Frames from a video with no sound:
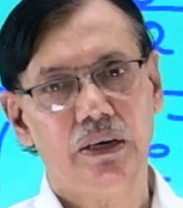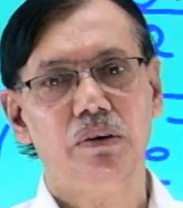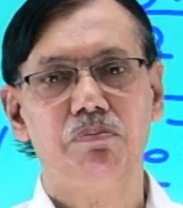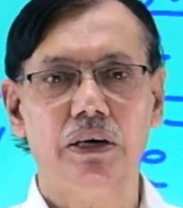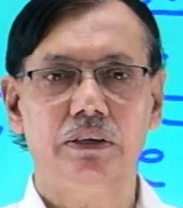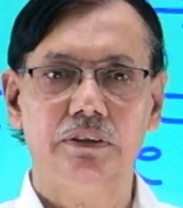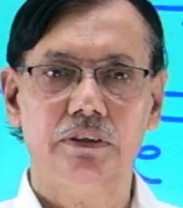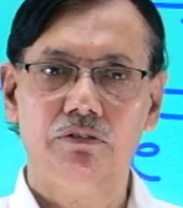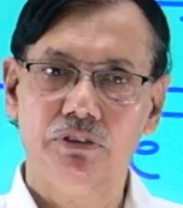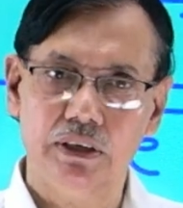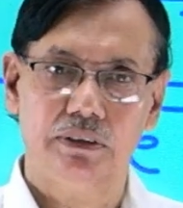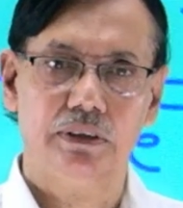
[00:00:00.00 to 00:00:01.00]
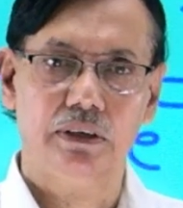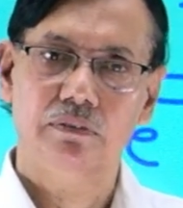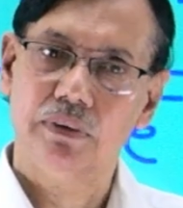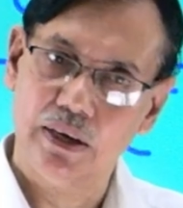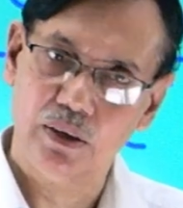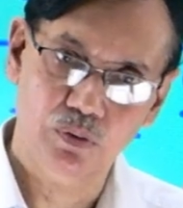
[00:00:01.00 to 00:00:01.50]
partition function.
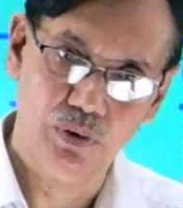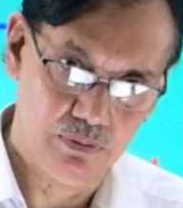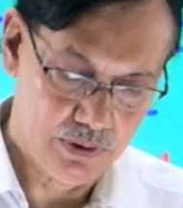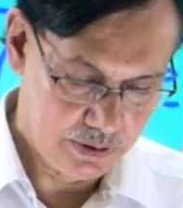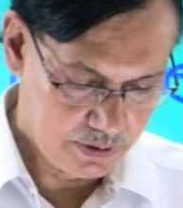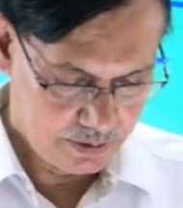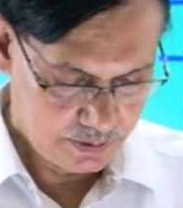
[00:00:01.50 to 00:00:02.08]
Thank you very much.